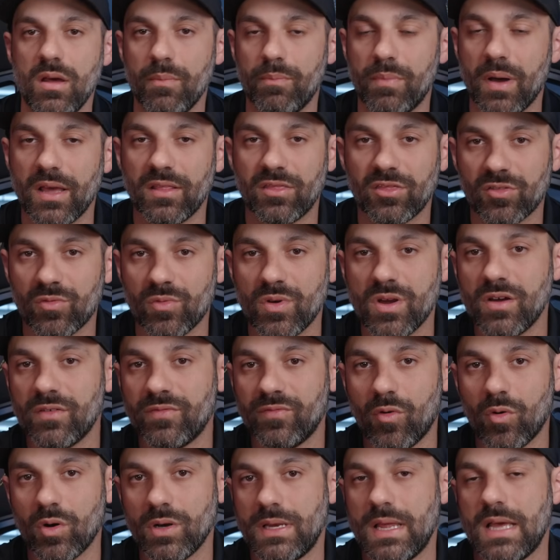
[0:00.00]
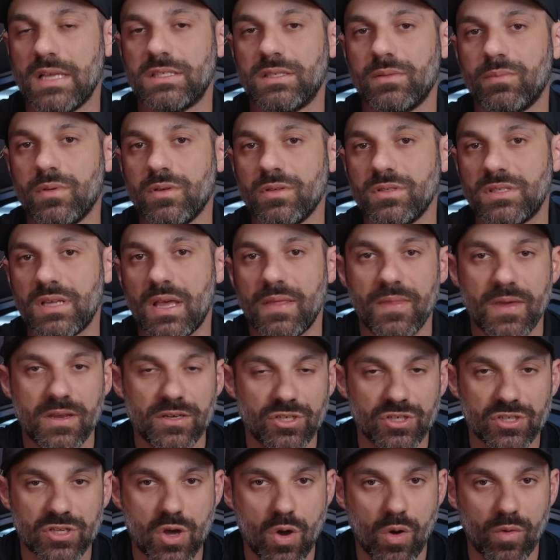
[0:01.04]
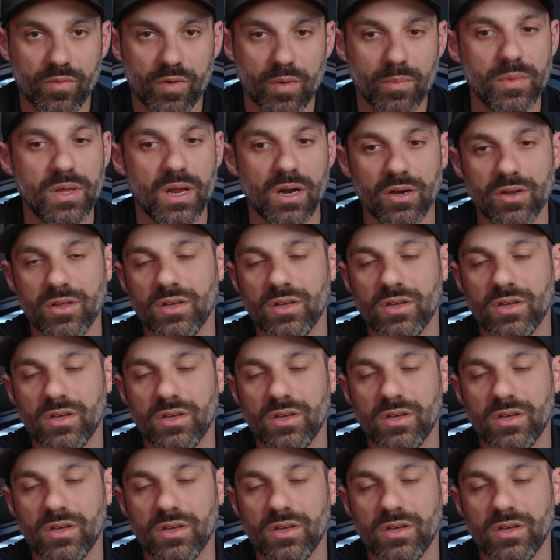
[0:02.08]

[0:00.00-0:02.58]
by 3 or 4 decibels and then just go from there.